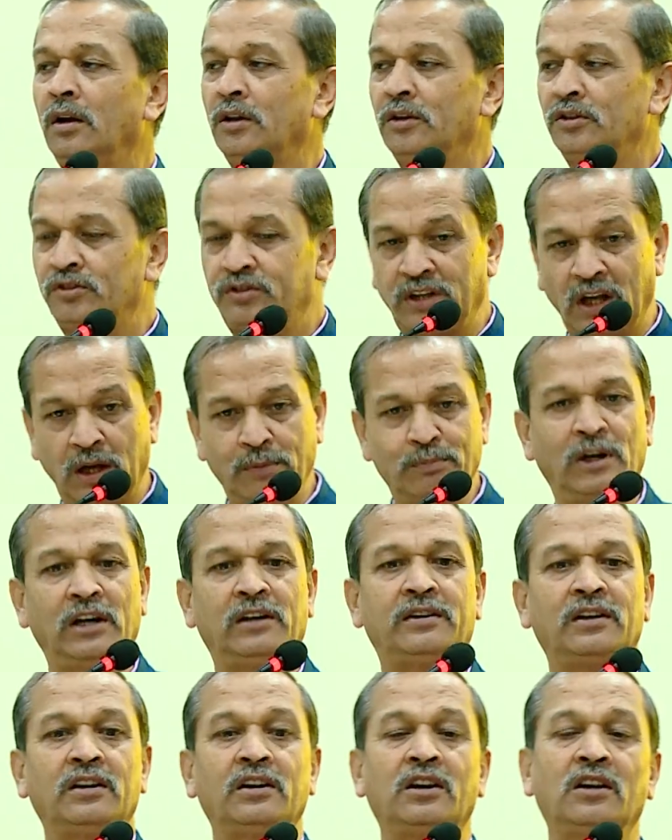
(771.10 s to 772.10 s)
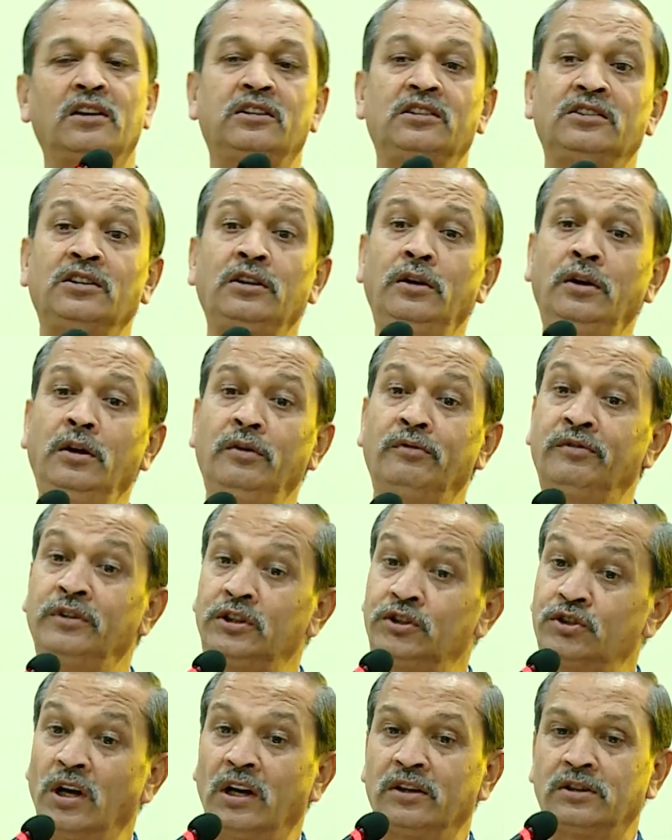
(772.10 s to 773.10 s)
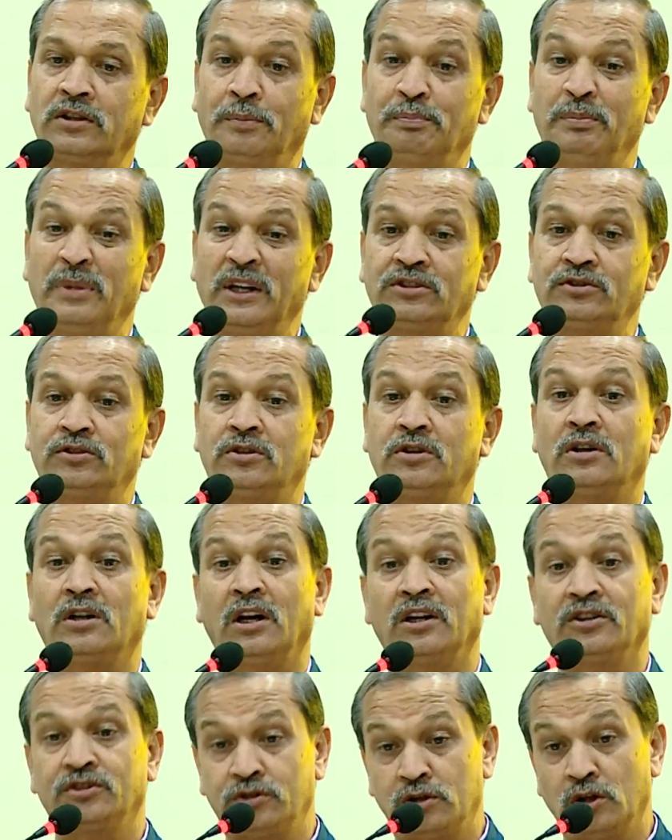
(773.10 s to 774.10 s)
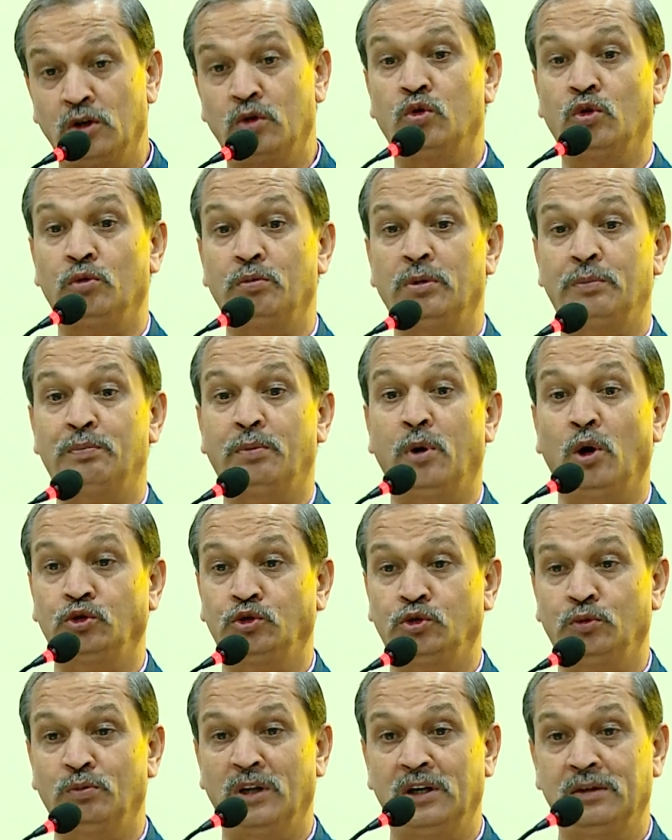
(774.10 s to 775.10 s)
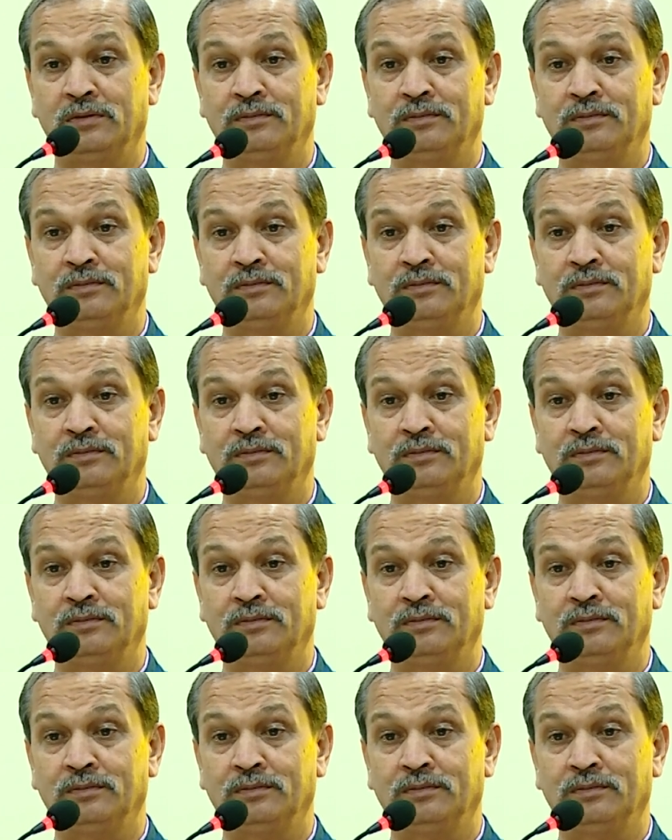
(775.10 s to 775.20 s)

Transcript: simultaneously which are the best cluster could be possible.